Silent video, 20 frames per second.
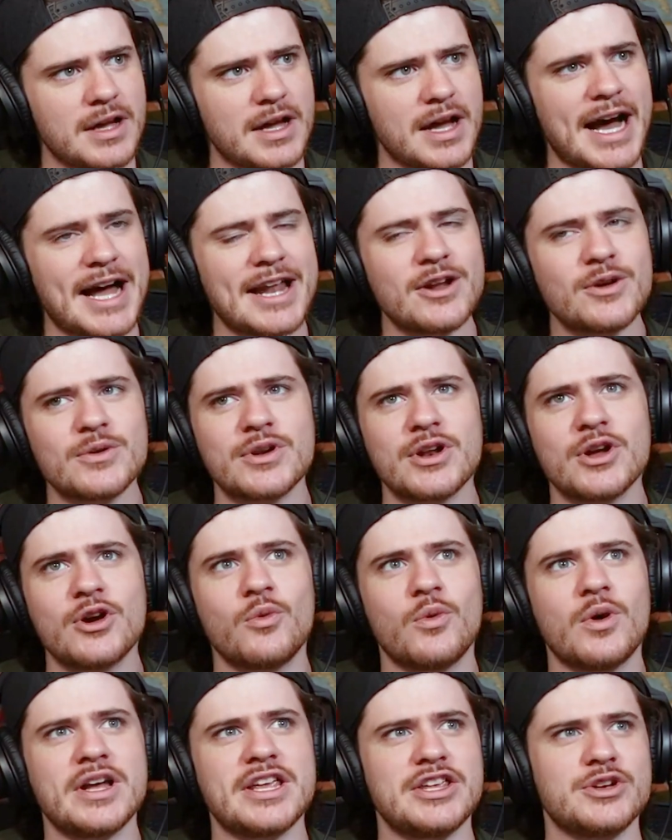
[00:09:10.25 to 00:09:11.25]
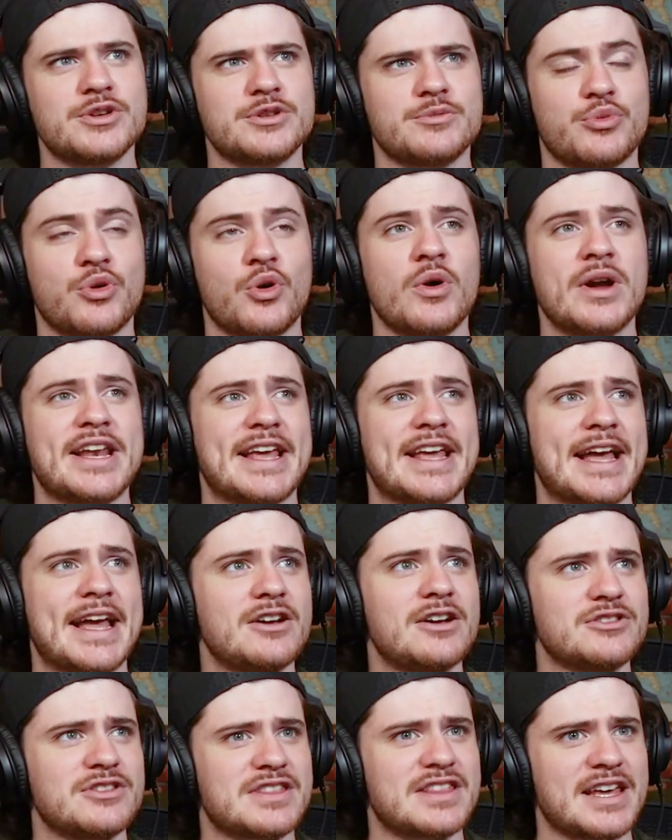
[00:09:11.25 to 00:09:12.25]
I don't know what you're pointing
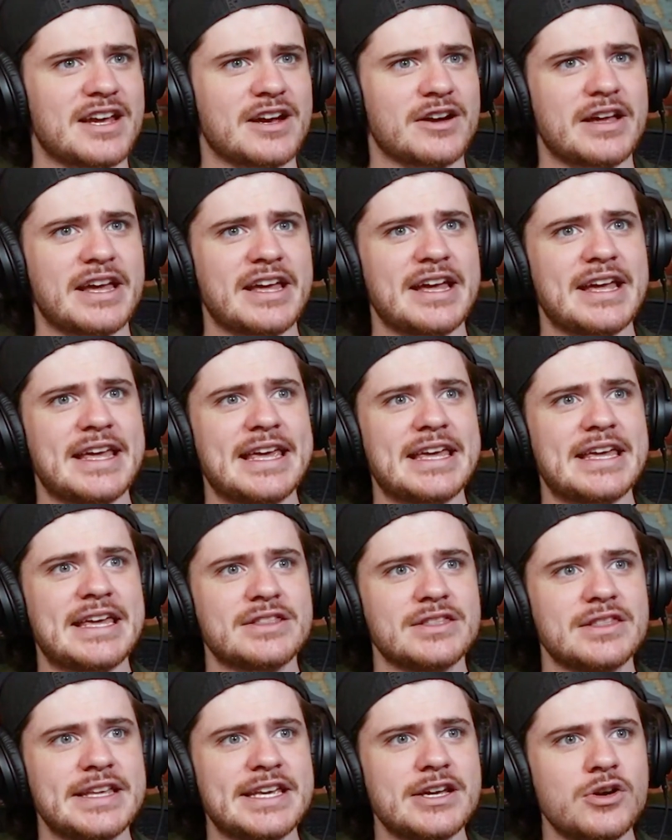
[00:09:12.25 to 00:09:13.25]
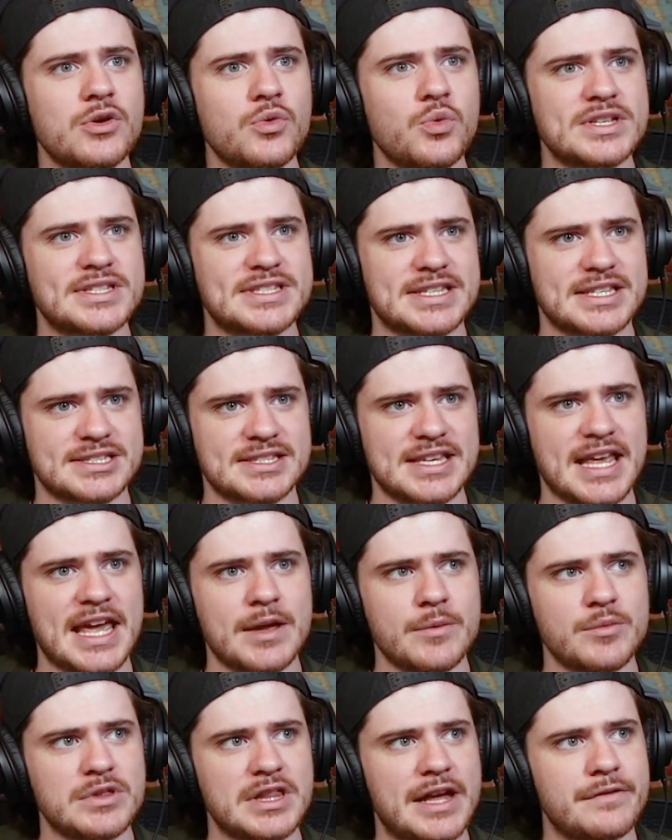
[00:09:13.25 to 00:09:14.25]
out there. Leo was the
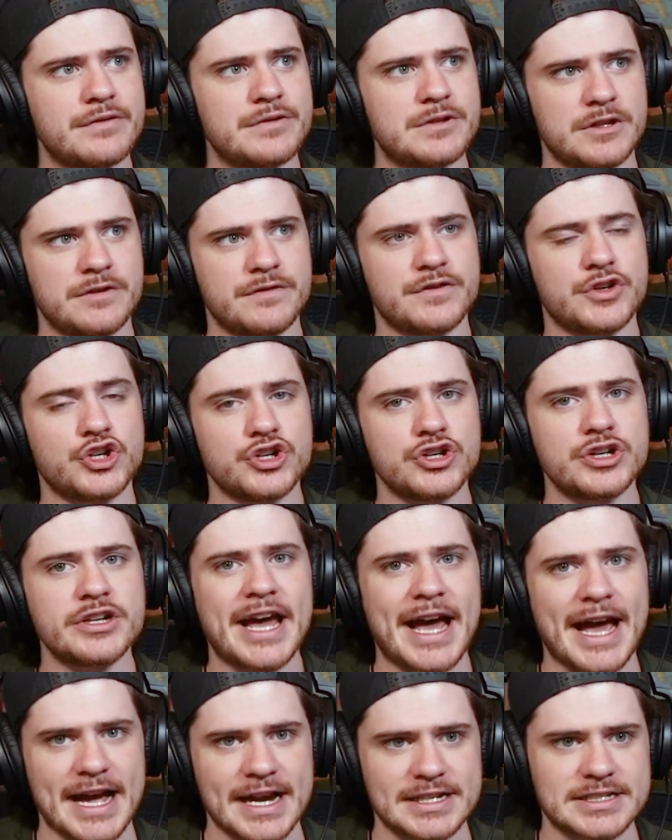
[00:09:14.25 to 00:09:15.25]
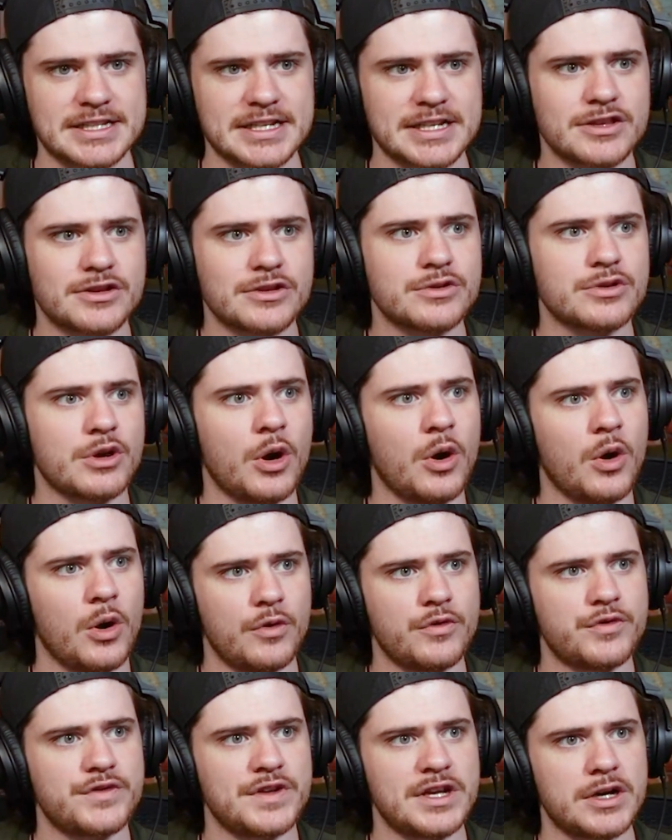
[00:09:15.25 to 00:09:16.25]
same level of good acting through the whole
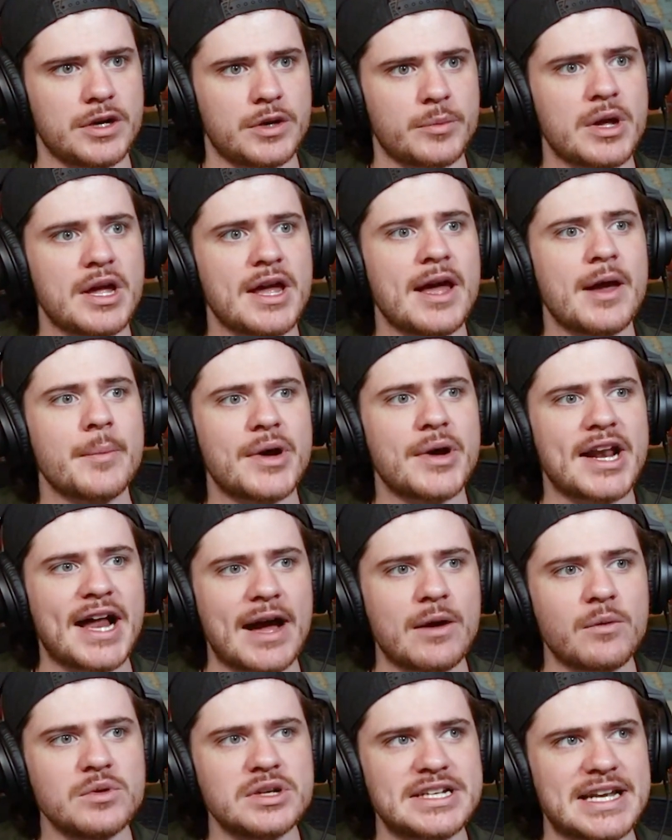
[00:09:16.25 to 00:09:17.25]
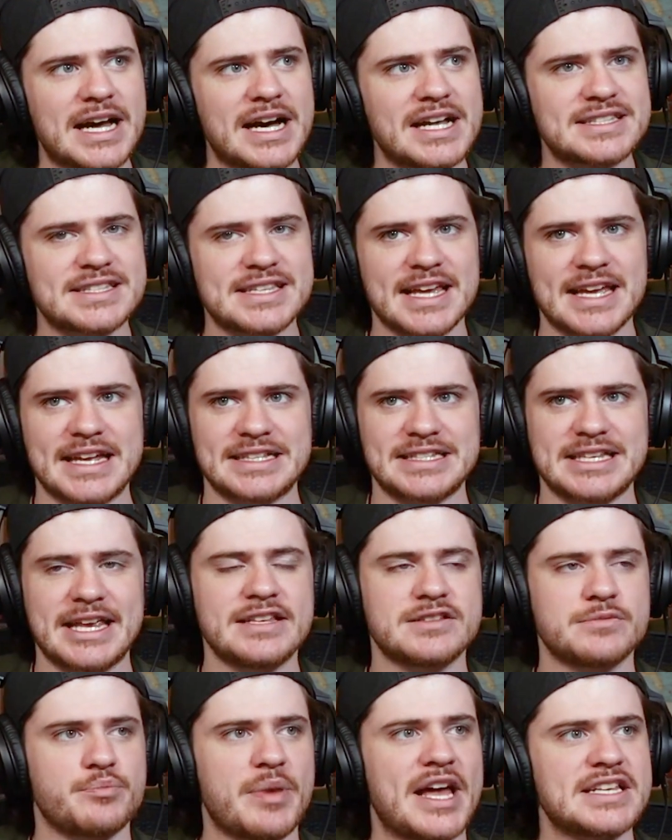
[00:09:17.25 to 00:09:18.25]
film, but I would not say it's
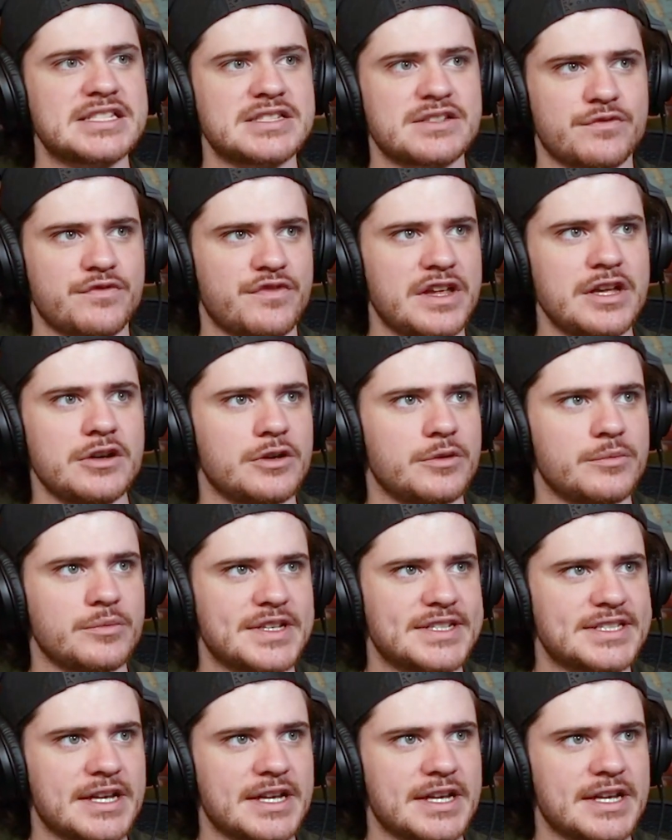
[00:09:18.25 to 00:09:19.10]
his best film he's